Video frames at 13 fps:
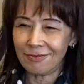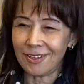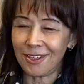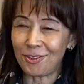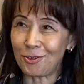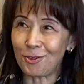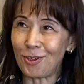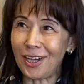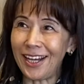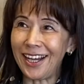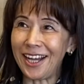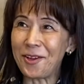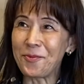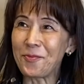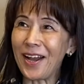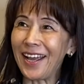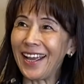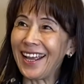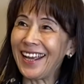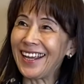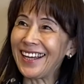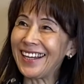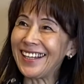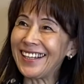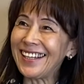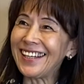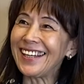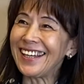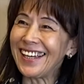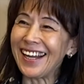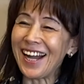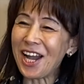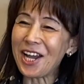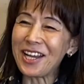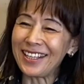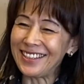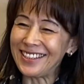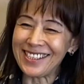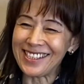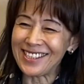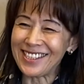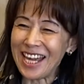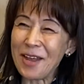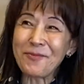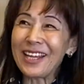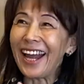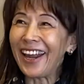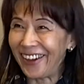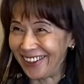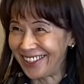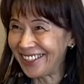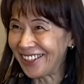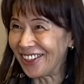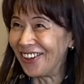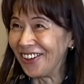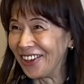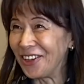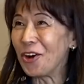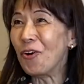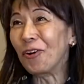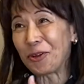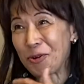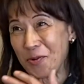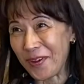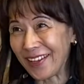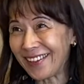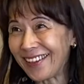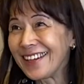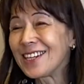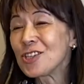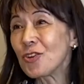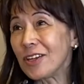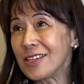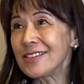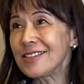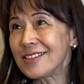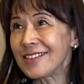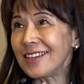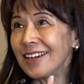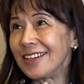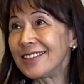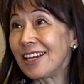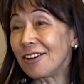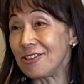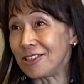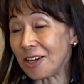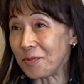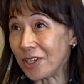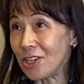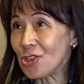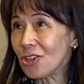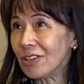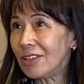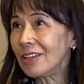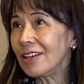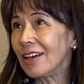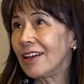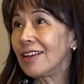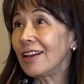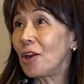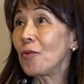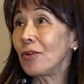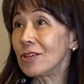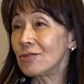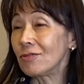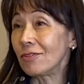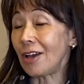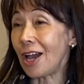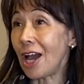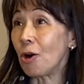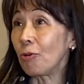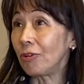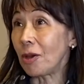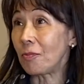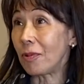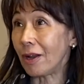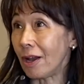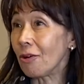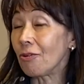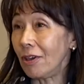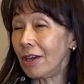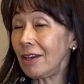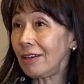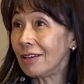When did you finish? Yeah, I just. I'm tired. Okay. Only women, so I just take examination, and right. I went to the Aoyama Gakuin.